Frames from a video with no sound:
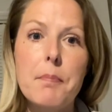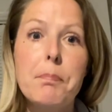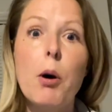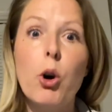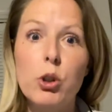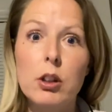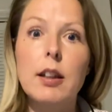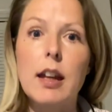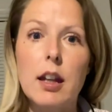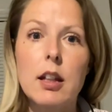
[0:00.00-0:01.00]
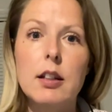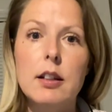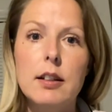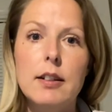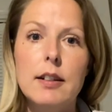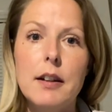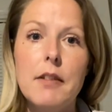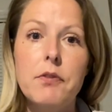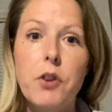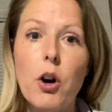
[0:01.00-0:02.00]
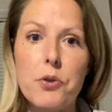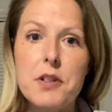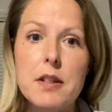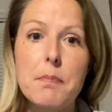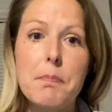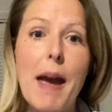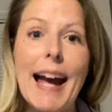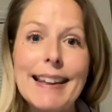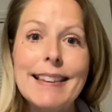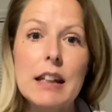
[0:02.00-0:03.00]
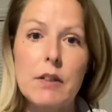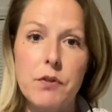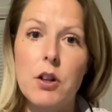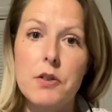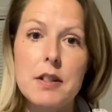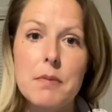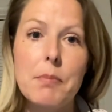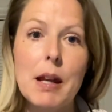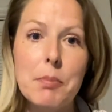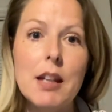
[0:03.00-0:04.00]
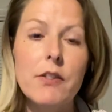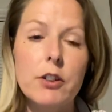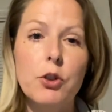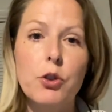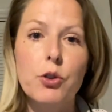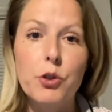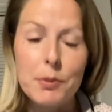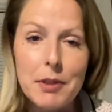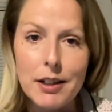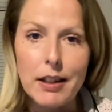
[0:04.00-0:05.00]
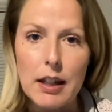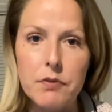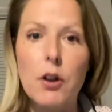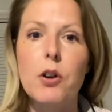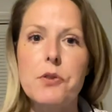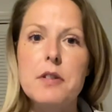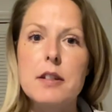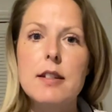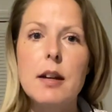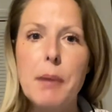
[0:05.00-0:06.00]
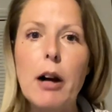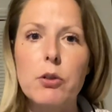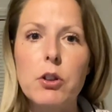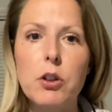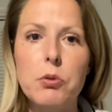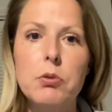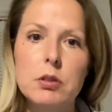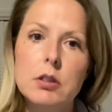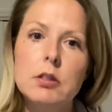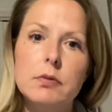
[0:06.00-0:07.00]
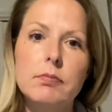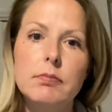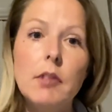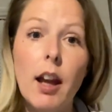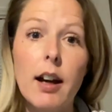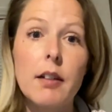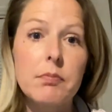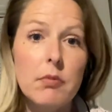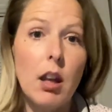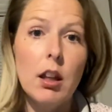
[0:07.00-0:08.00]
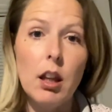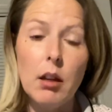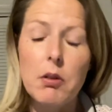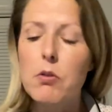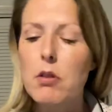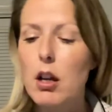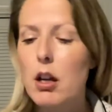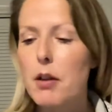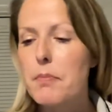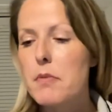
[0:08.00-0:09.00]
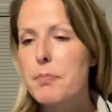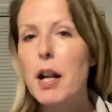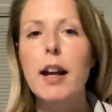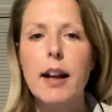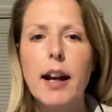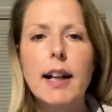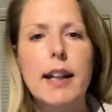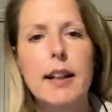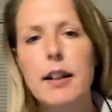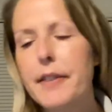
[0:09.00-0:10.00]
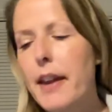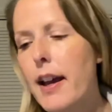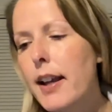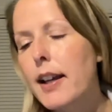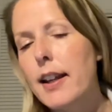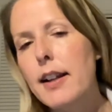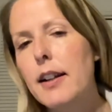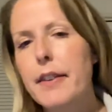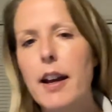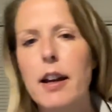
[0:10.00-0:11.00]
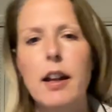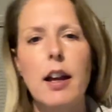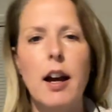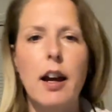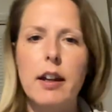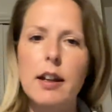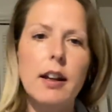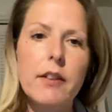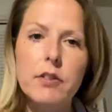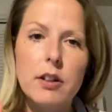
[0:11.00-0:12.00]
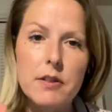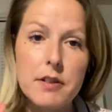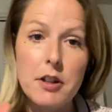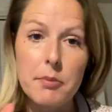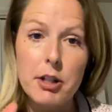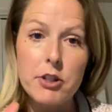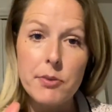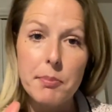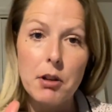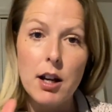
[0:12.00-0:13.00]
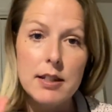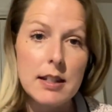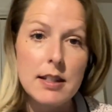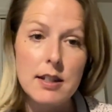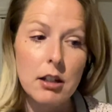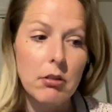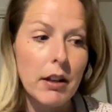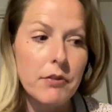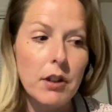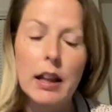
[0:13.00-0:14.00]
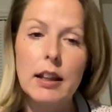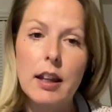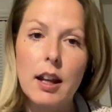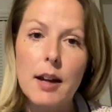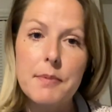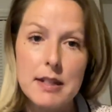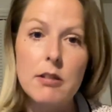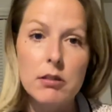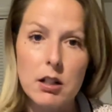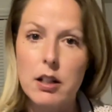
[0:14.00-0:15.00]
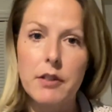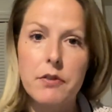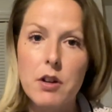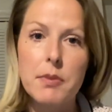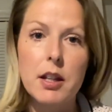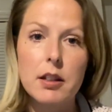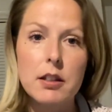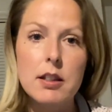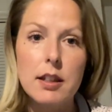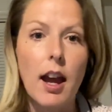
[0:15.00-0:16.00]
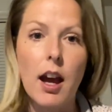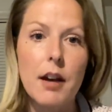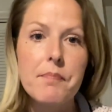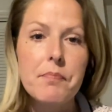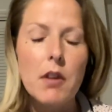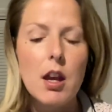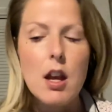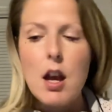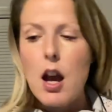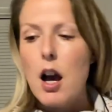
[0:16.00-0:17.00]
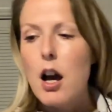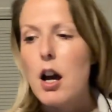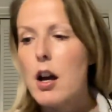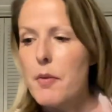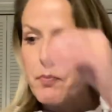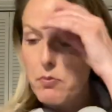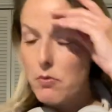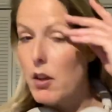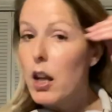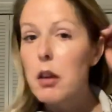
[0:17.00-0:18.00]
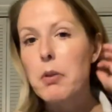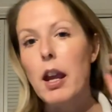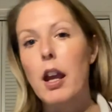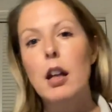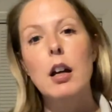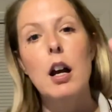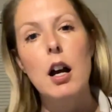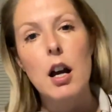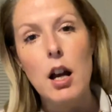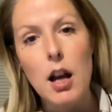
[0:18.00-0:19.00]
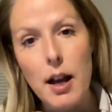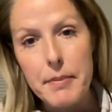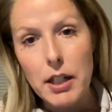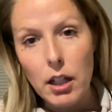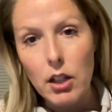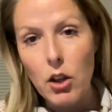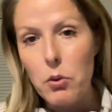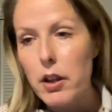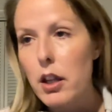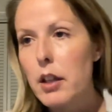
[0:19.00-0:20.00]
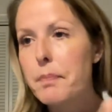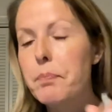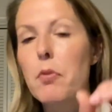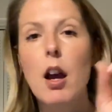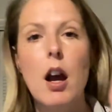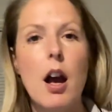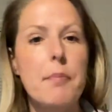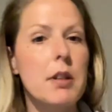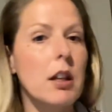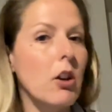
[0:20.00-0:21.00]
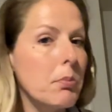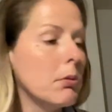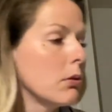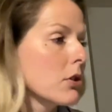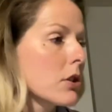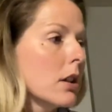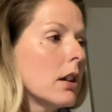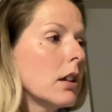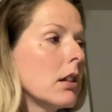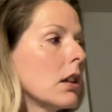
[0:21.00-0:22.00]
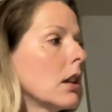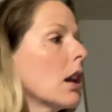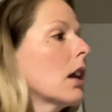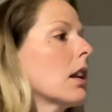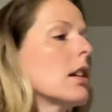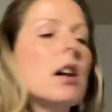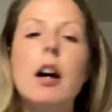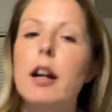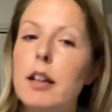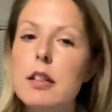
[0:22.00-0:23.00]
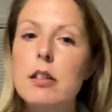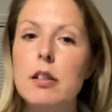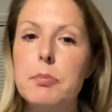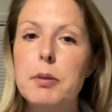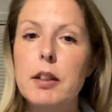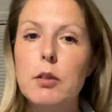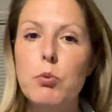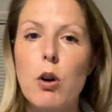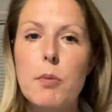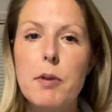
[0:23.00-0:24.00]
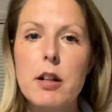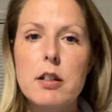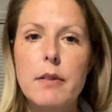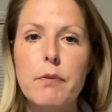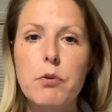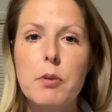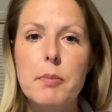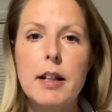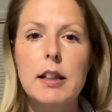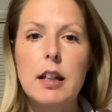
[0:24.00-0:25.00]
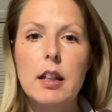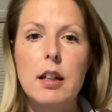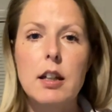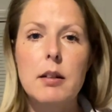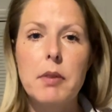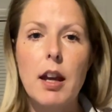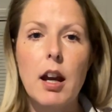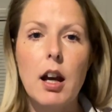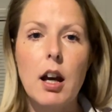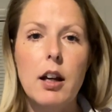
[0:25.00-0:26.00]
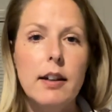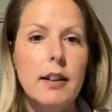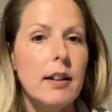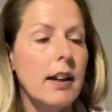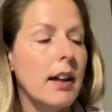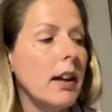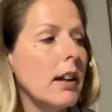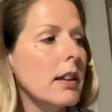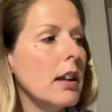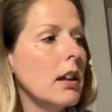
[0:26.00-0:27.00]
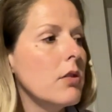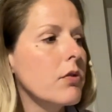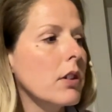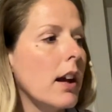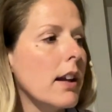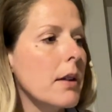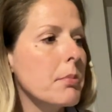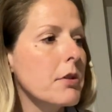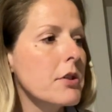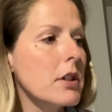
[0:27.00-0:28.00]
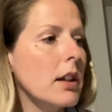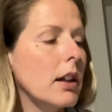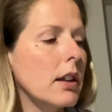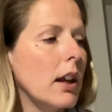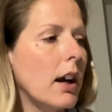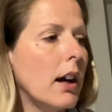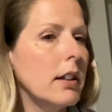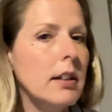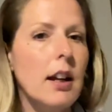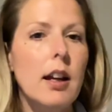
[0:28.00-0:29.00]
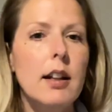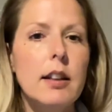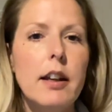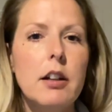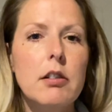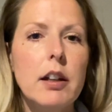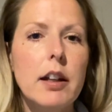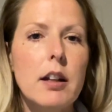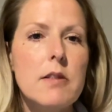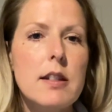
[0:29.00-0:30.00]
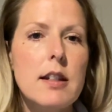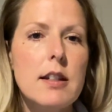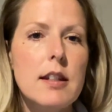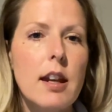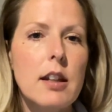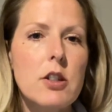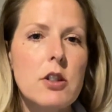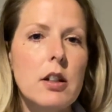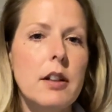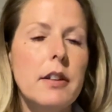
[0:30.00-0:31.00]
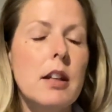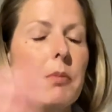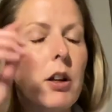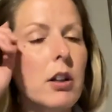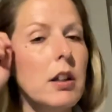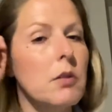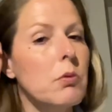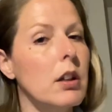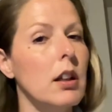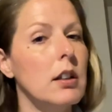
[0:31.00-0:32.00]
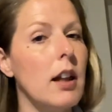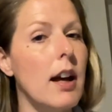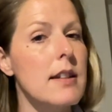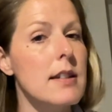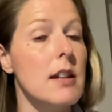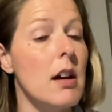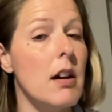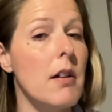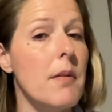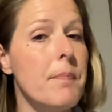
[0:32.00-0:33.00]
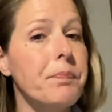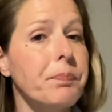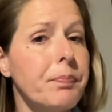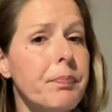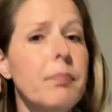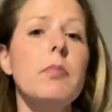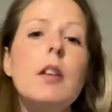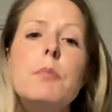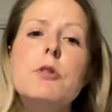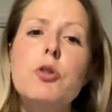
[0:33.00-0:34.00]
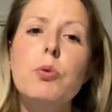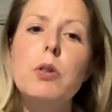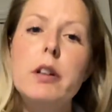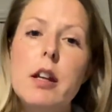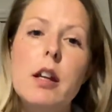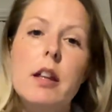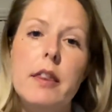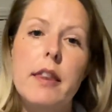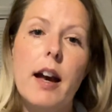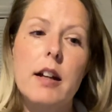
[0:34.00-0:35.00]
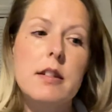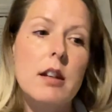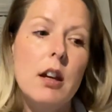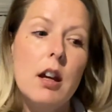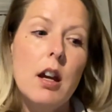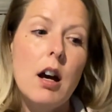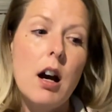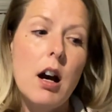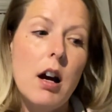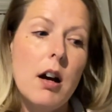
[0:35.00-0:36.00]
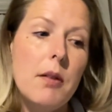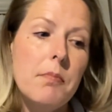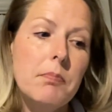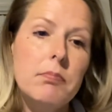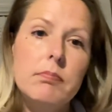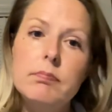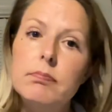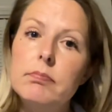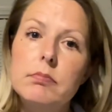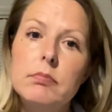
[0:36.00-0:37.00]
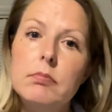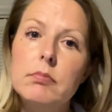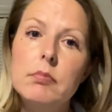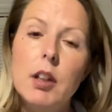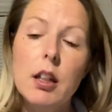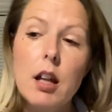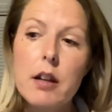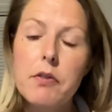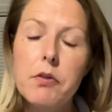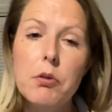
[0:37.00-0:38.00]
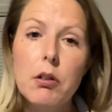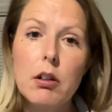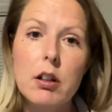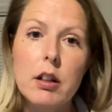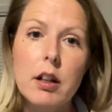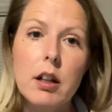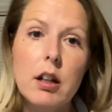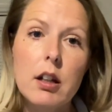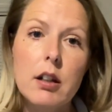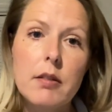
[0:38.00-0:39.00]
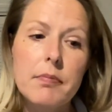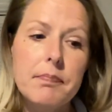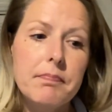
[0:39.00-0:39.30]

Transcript: baldly false, patently false, maybe even criminally false about you yeah, they they won't. Um, but I, I got to get on that. I got to get on that. I I've learned so much from the process, and quite frankly, I'm still learning from it. Yeah. Um. Anyway, I'm gonna get going. I'm gonna go bullshit. And Hucky took a big Walmart dump for me to clean up. Yeah. Hey, thank you for that. I appreciate that. Kind of like Crayo C taking a shit on the American working class um, majority that um, cannot afford a,